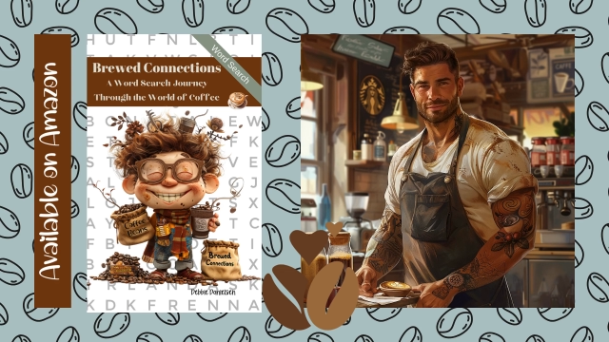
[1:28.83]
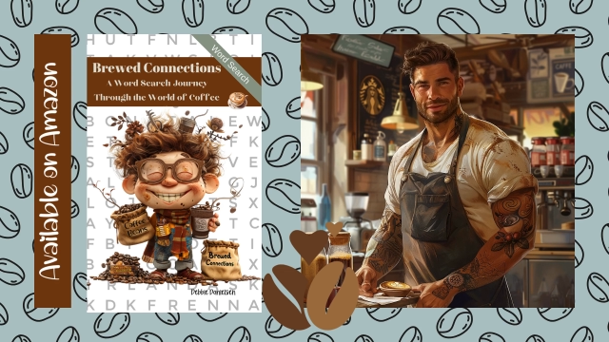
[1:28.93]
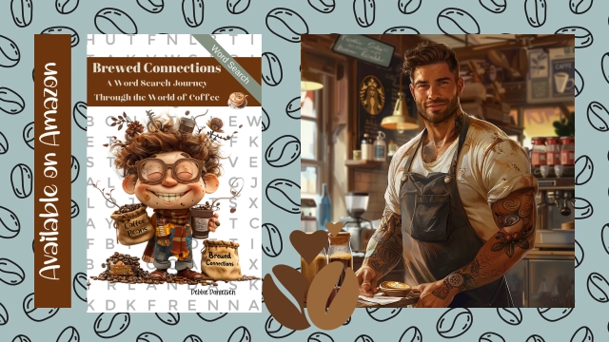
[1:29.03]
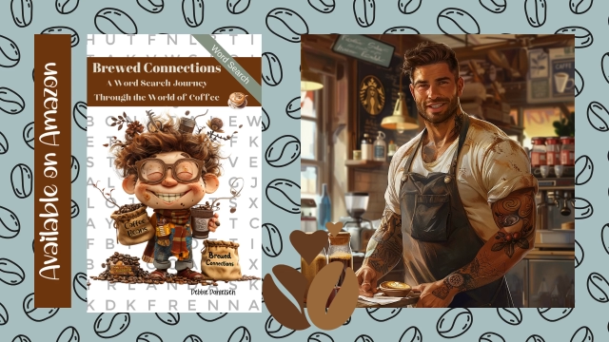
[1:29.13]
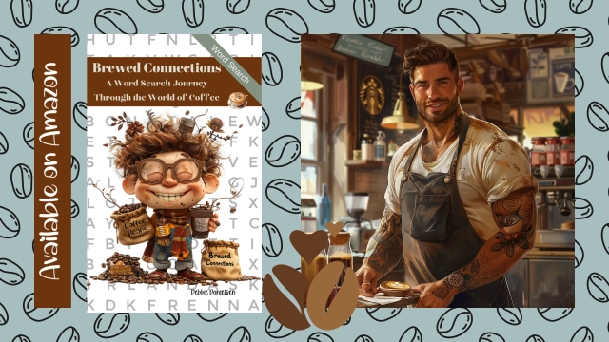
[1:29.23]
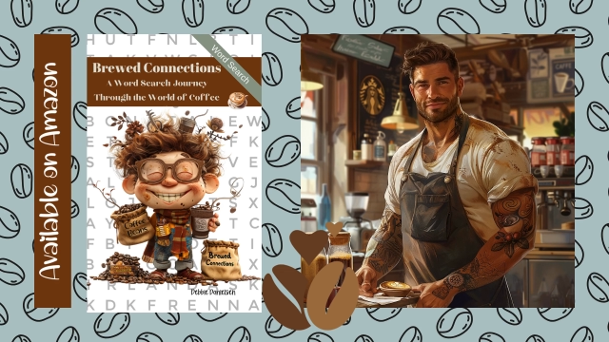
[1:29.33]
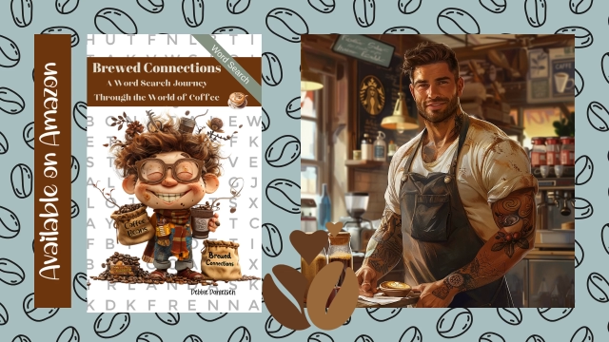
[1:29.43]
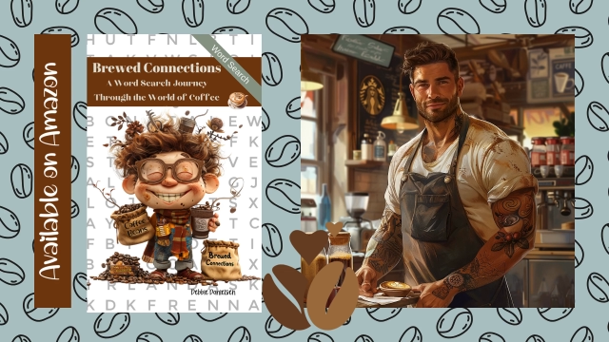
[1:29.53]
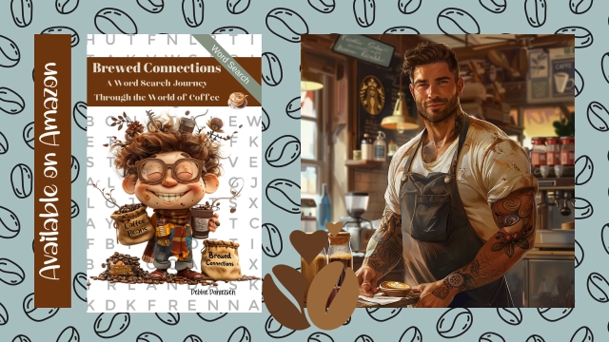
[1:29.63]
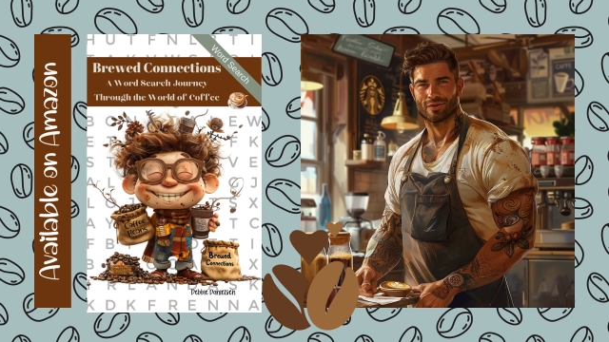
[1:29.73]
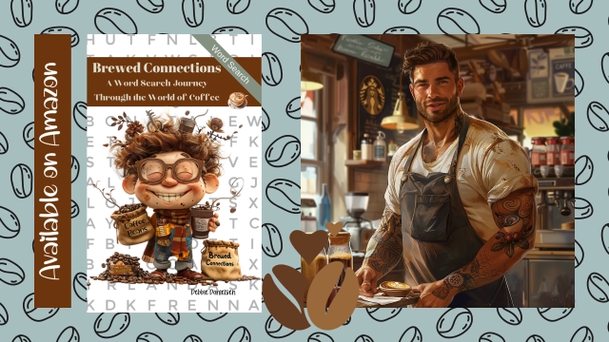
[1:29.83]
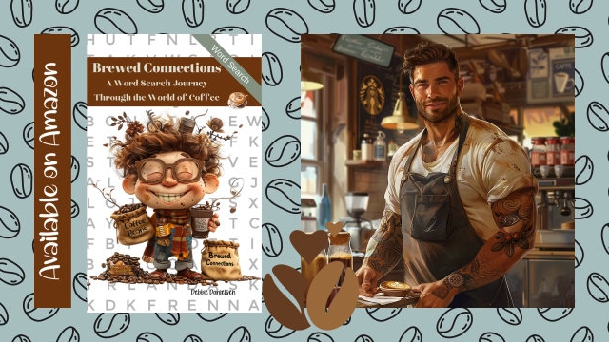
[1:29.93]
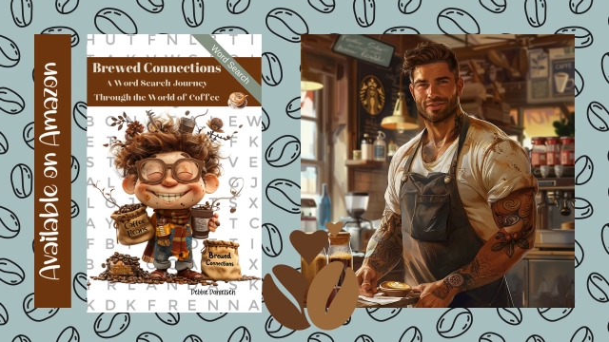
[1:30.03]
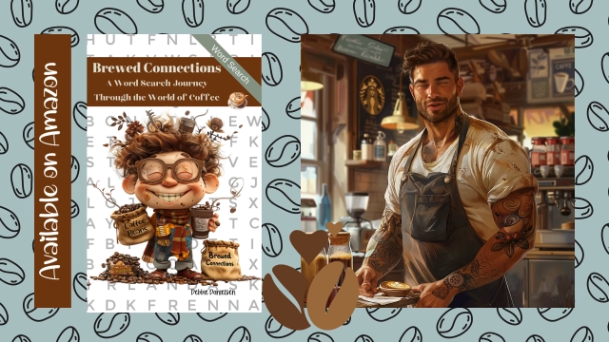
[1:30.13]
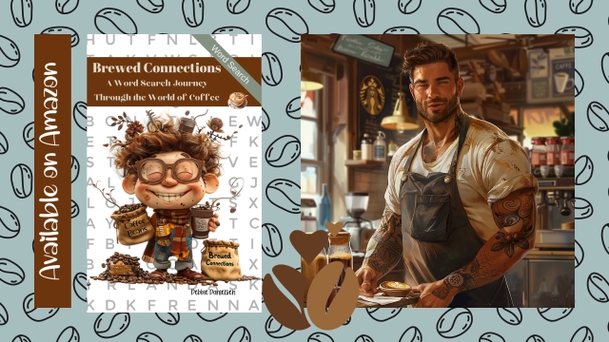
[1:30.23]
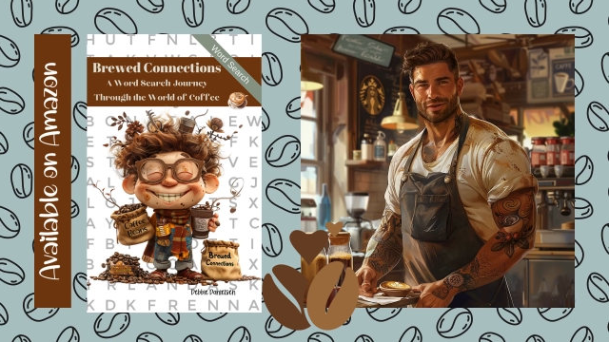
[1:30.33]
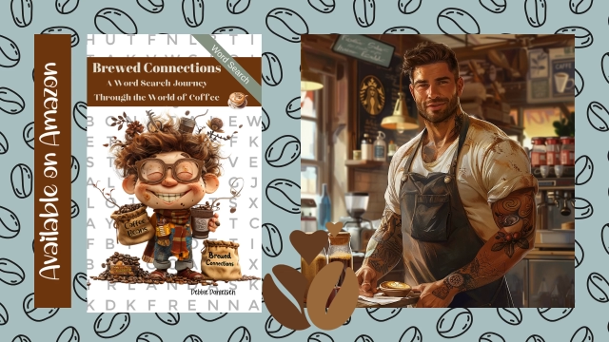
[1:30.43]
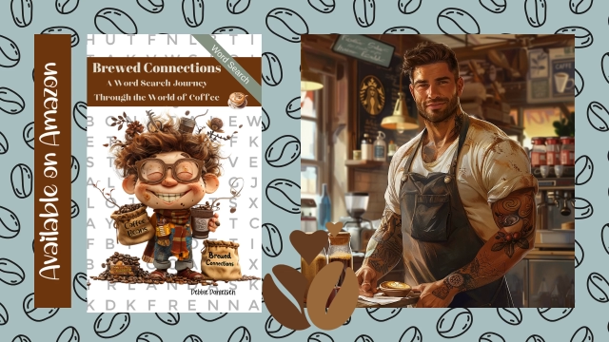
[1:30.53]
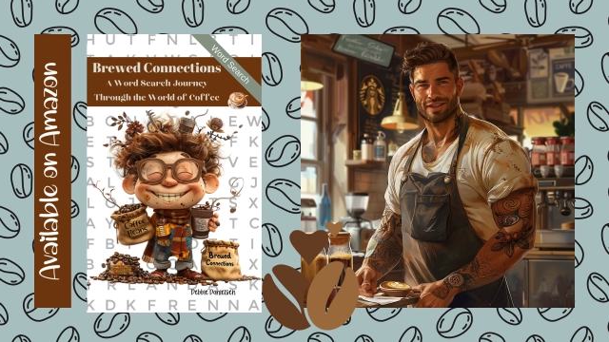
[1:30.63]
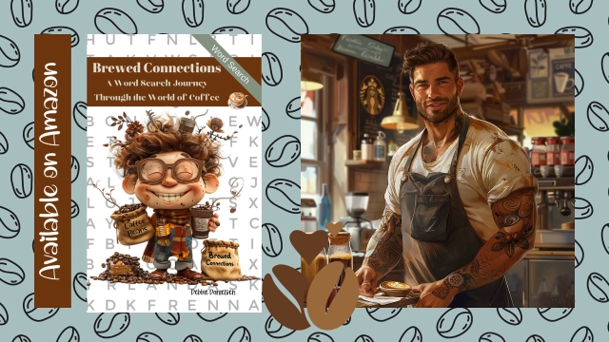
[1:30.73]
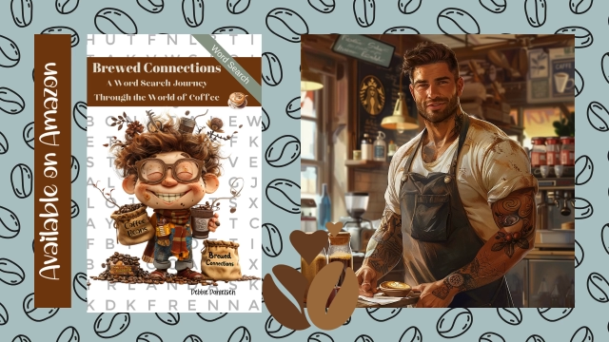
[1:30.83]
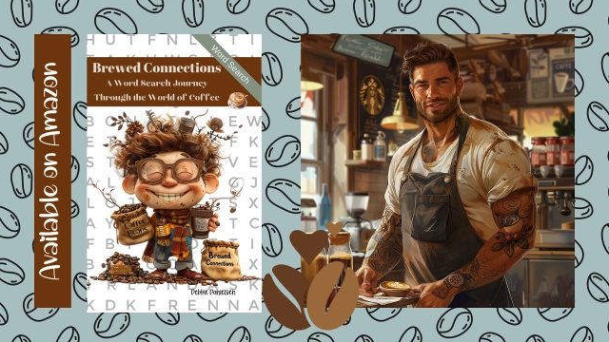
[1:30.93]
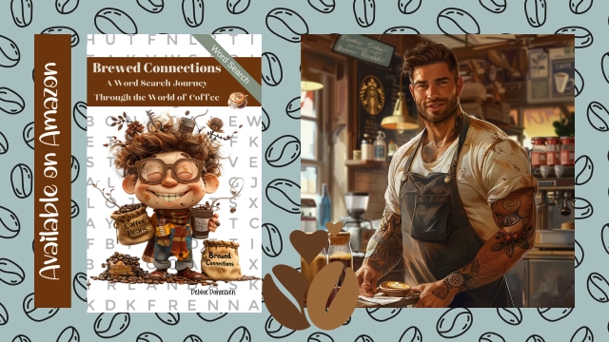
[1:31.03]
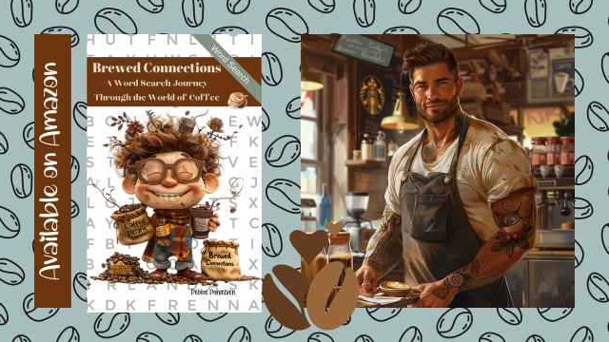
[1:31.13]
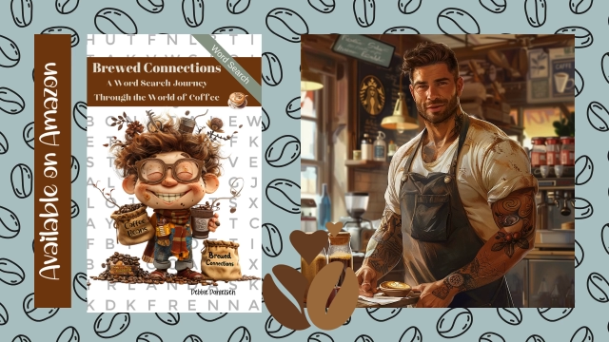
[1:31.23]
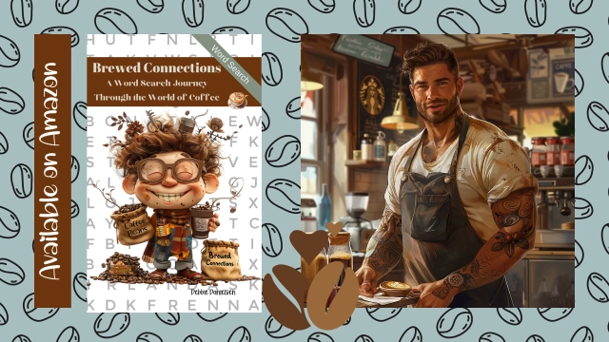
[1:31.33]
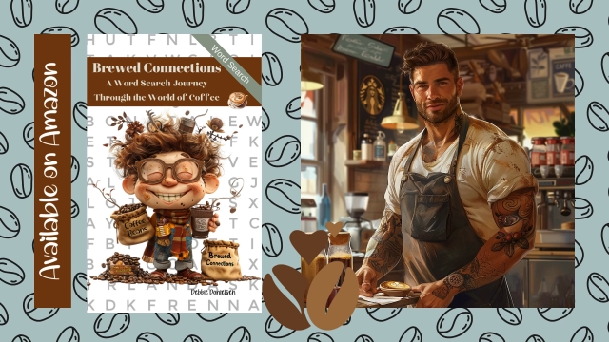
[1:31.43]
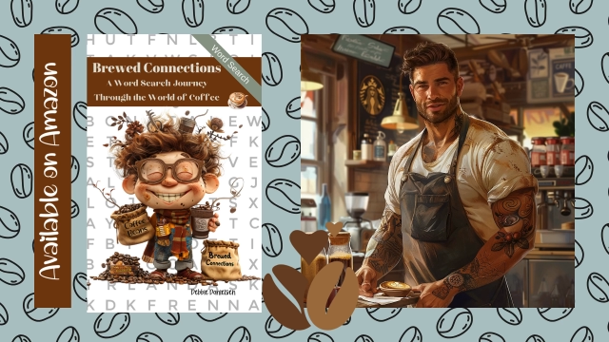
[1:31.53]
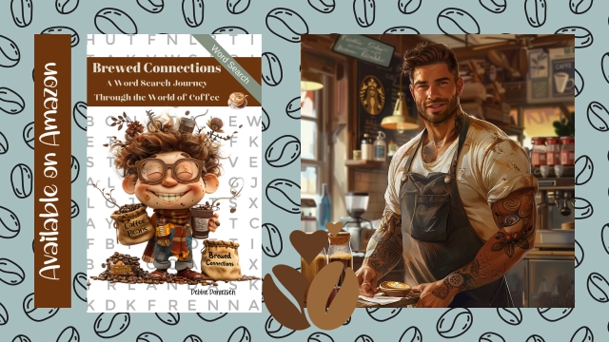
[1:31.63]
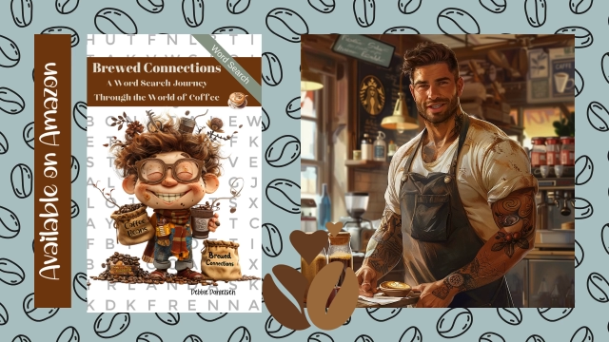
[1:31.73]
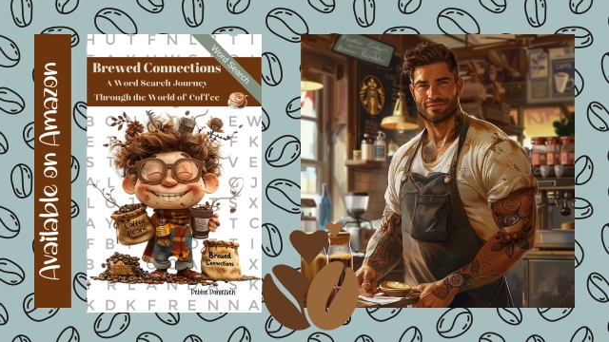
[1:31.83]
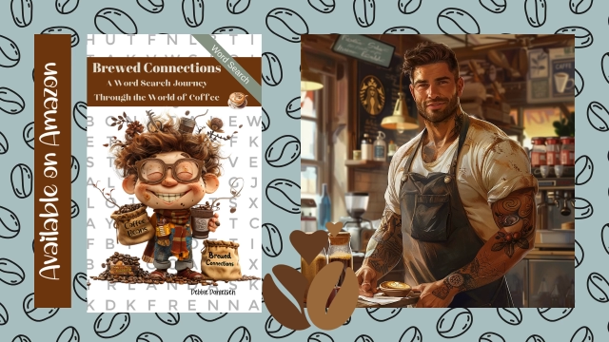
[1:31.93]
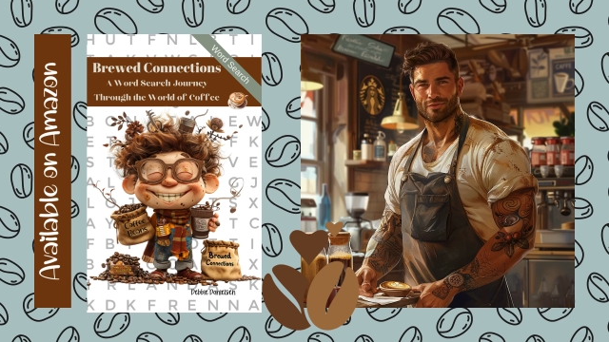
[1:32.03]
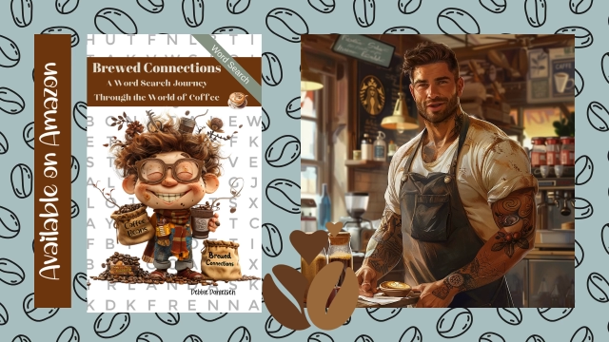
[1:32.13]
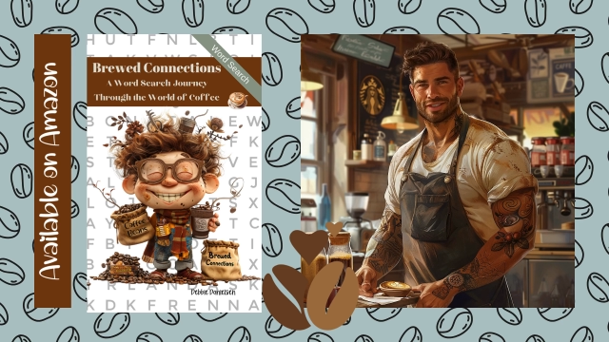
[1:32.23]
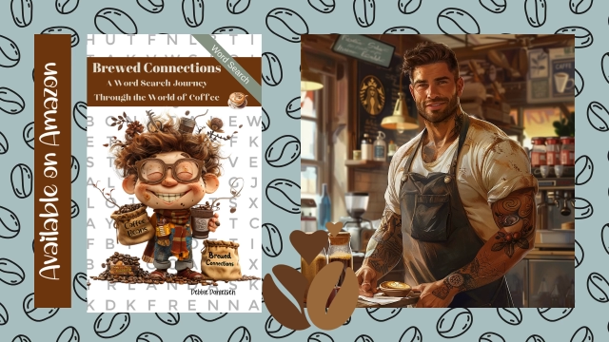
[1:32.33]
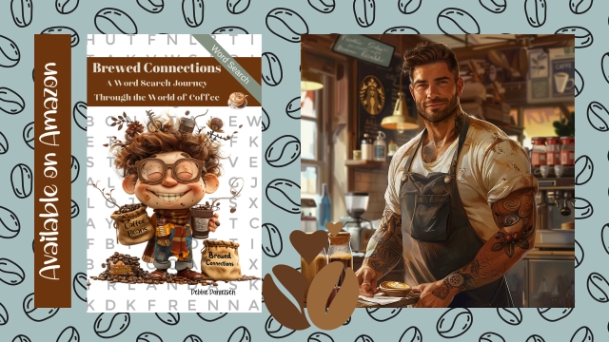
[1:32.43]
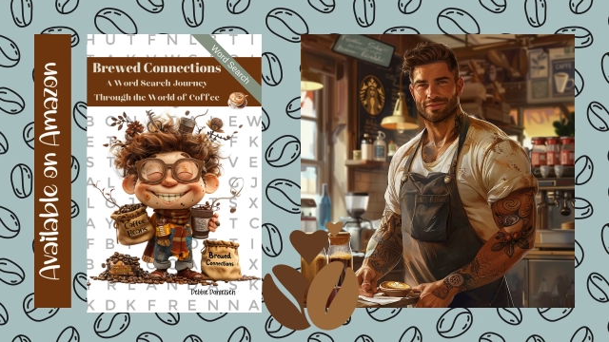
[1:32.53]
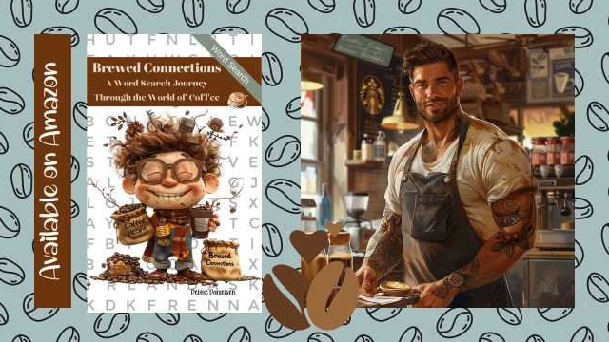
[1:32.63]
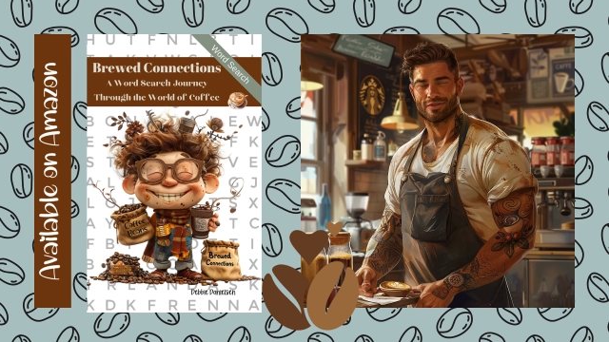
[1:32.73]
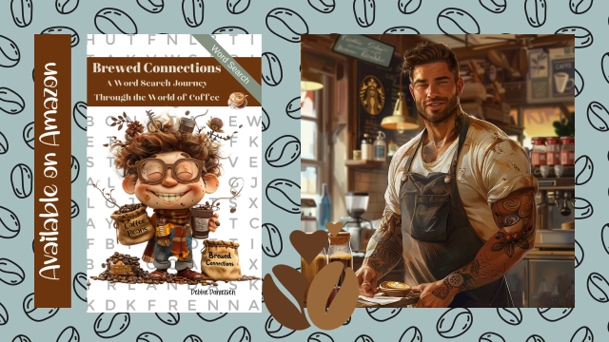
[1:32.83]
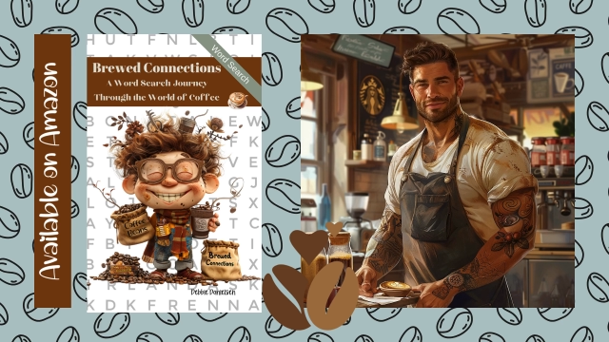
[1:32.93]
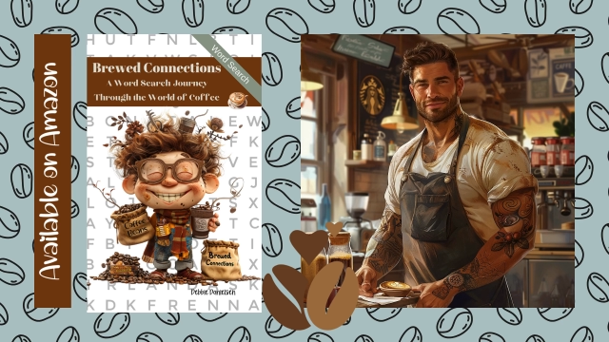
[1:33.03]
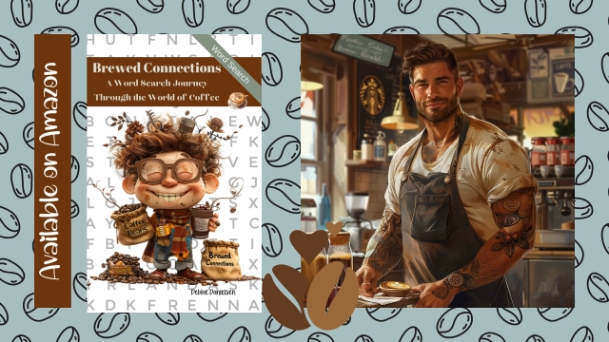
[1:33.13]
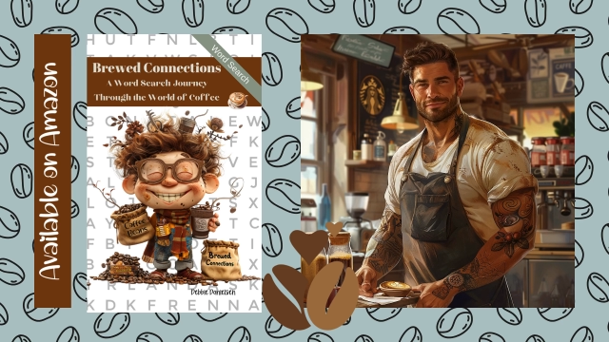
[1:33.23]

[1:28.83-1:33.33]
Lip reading: By the end of this book, you might find yourself pondering life's greatest mystery.